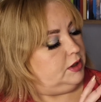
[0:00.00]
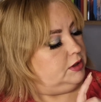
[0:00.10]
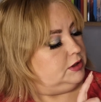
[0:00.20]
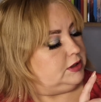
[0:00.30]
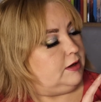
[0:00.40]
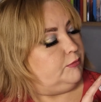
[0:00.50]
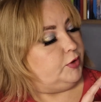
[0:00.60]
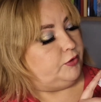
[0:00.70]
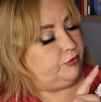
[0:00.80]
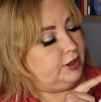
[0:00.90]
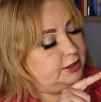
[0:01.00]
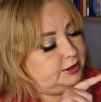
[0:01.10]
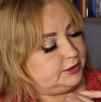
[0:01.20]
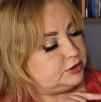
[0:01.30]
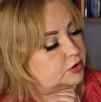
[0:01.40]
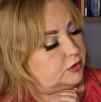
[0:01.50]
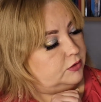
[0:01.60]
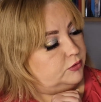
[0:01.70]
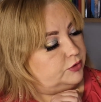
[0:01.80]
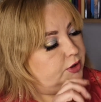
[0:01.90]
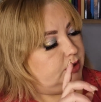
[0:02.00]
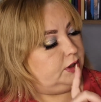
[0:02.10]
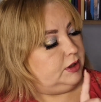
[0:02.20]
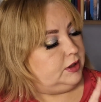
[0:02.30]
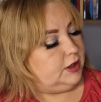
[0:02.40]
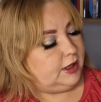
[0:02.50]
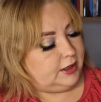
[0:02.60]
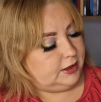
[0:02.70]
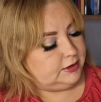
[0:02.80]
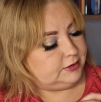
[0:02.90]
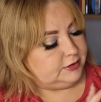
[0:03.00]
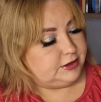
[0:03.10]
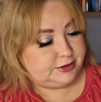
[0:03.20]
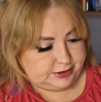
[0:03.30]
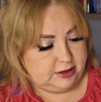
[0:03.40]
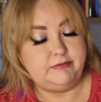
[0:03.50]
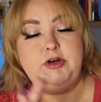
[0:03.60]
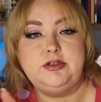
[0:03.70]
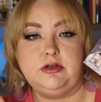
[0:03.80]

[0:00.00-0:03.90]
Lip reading: some greeny tone, and silvers.